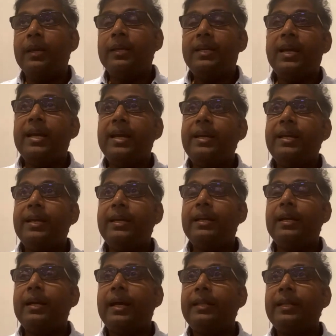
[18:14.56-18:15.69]
Yeah, and
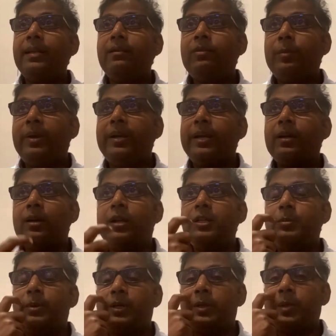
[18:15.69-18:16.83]
I think from a technology
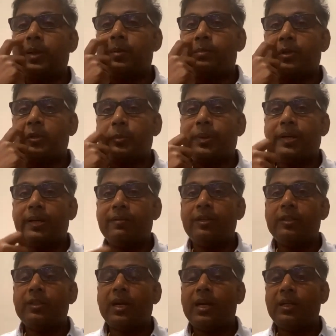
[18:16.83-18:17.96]
perspective, it
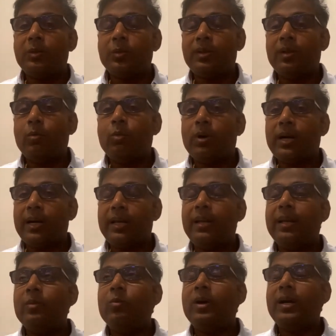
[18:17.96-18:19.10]
starts with the why.
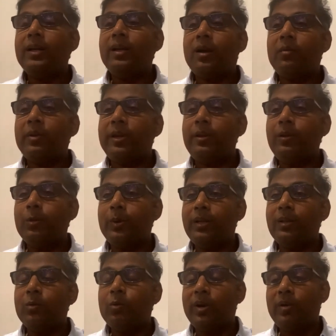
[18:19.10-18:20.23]
Like, why are we doing
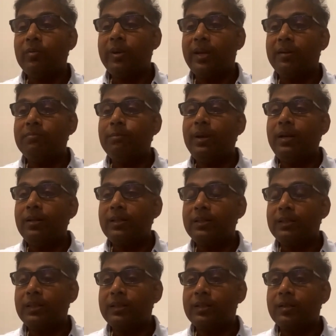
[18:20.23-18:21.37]
the way we have built these
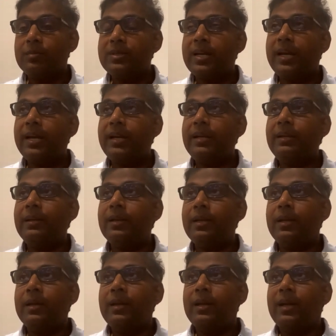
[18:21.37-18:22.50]
systems? And
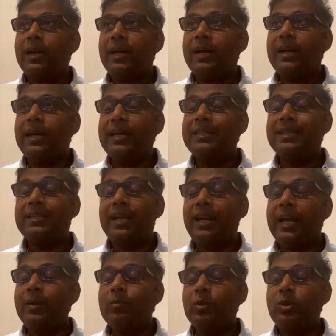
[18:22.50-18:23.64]
as I said,
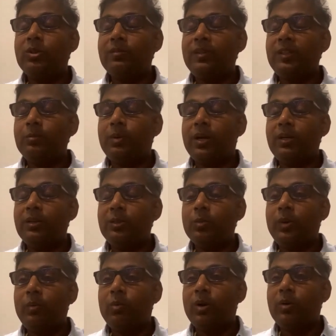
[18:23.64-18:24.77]
like most of these partners
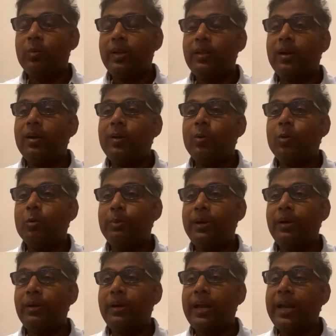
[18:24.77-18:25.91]
we work with are open,
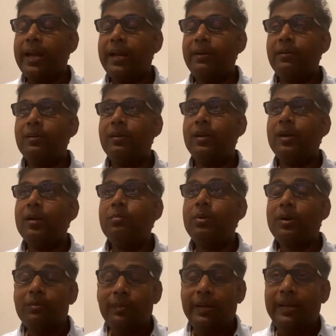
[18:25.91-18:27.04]
and
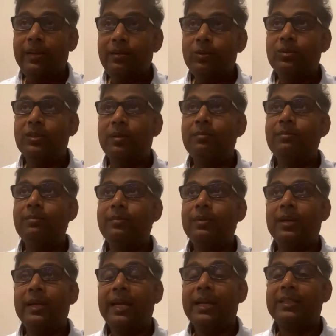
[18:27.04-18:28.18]
probably to some
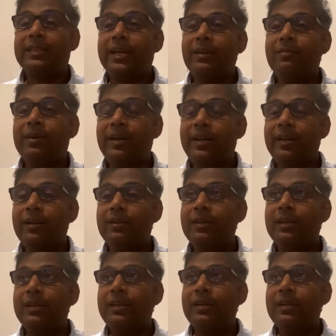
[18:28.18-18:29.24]
extent very